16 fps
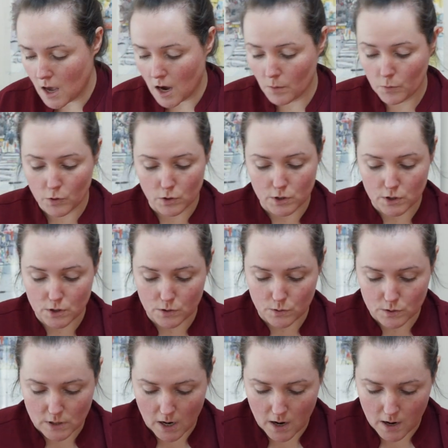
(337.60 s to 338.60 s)
and we're going to
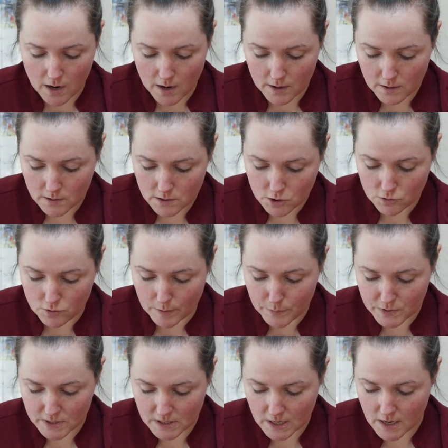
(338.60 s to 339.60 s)
use our
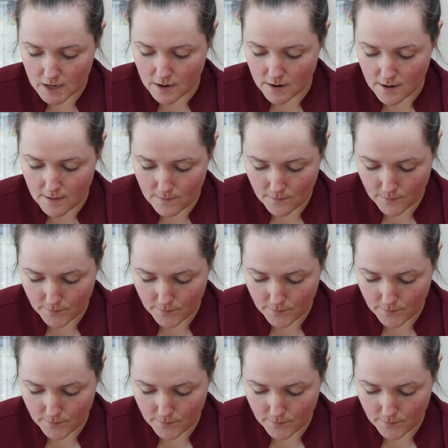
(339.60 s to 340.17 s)
strips here.